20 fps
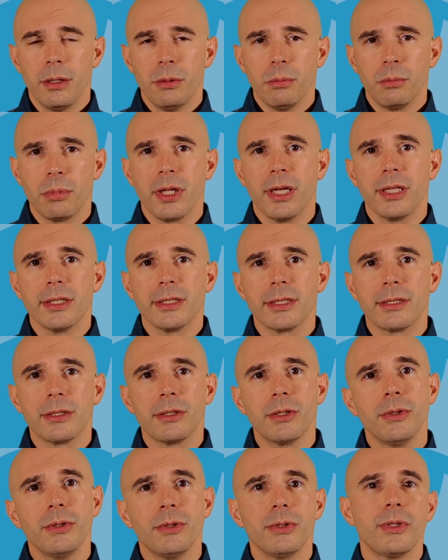plus
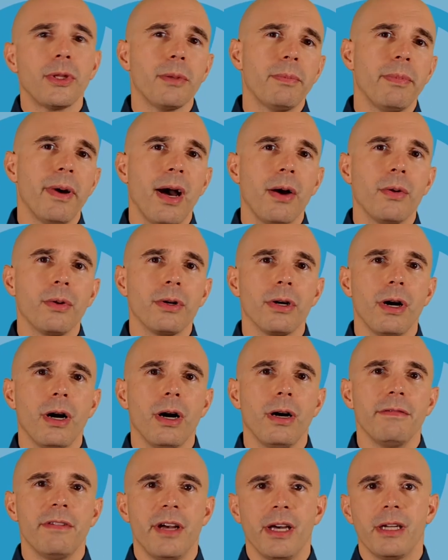2 to the power
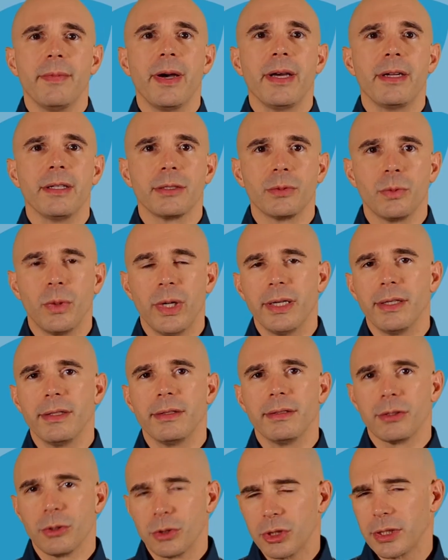of n minus
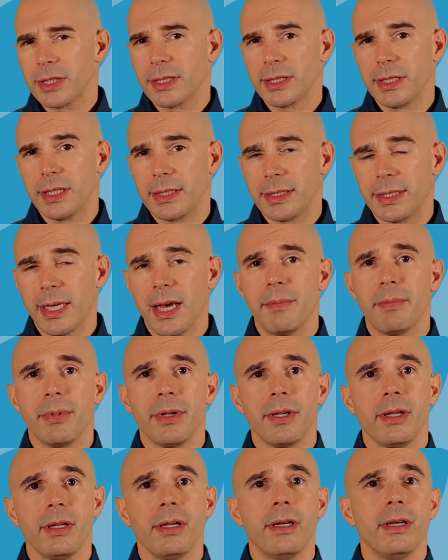1. So just as an
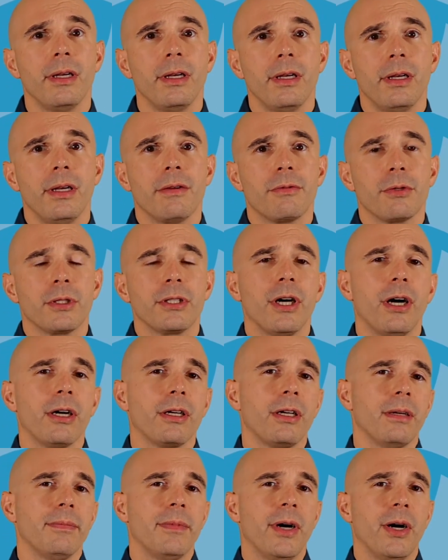example, if we're
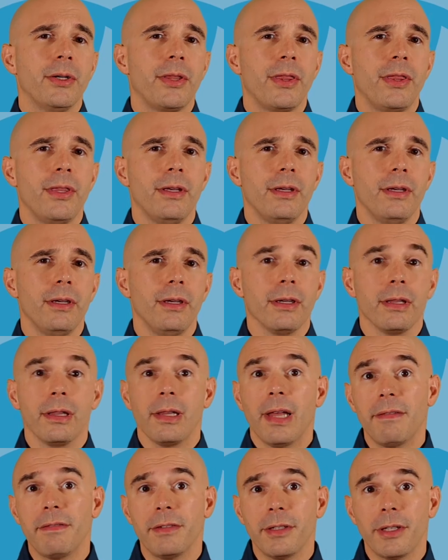talking about the
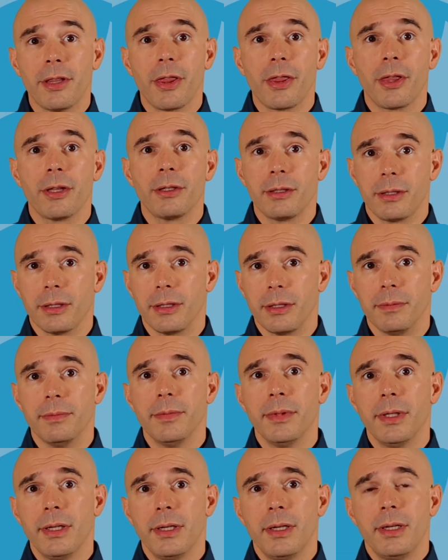11th term,